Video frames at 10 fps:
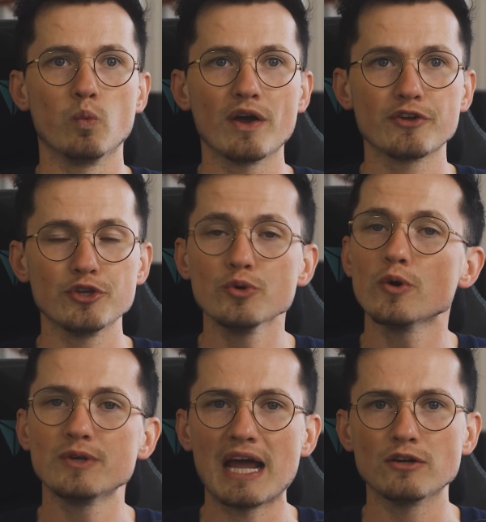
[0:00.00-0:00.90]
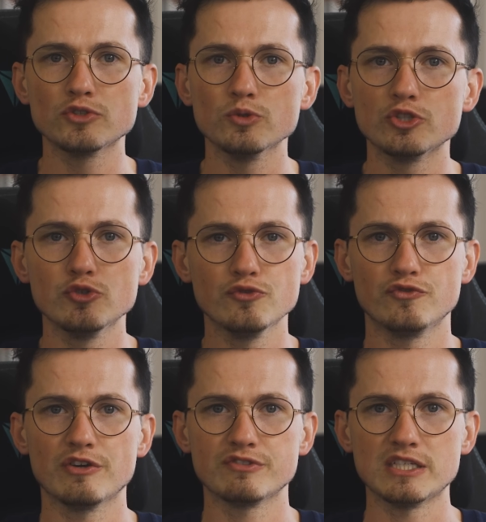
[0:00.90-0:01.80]
Whether you go down to a
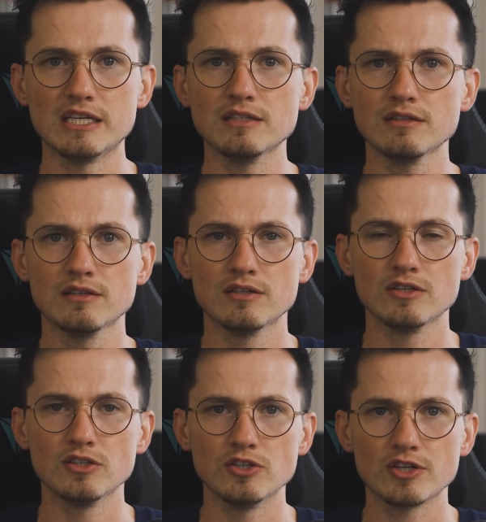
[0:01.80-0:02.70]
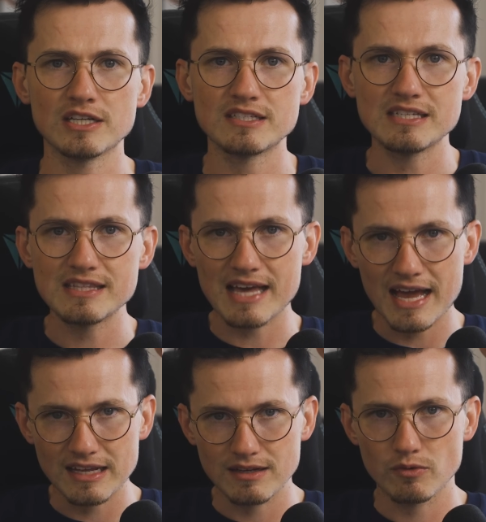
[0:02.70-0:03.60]
215, you're gonna see
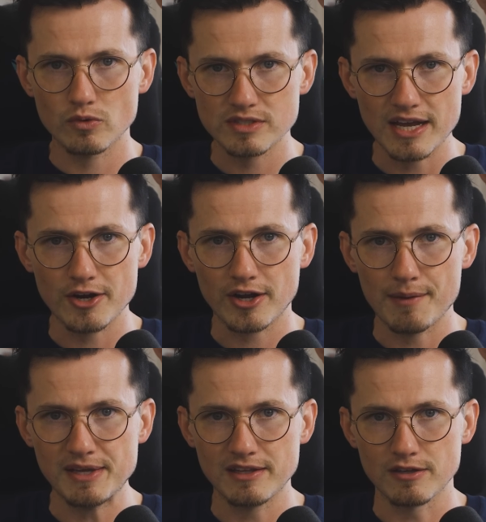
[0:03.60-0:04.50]
that tire come in a